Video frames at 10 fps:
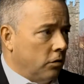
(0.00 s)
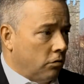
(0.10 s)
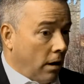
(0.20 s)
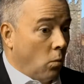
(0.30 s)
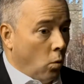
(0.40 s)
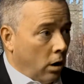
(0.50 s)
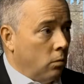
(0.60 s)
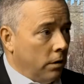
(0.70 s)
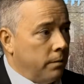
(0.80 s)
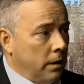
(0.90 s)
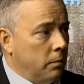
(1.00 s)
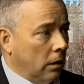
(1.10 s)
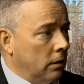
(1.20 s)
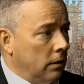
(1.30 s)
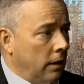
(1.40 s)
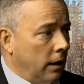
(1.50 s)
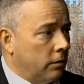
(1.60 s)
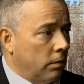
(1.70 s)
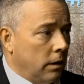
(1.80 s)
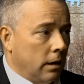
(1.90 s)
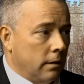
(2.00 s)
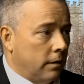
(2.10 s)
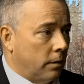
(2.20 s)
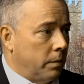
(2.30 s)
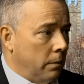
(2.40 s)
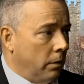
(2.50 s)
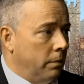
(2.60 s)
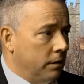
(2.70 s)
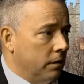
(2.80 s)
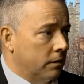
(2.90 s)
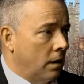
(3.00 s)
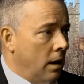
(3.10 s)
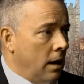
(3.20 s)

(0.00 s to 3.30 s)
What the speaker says: you try to work with people, and it's really it's a people business.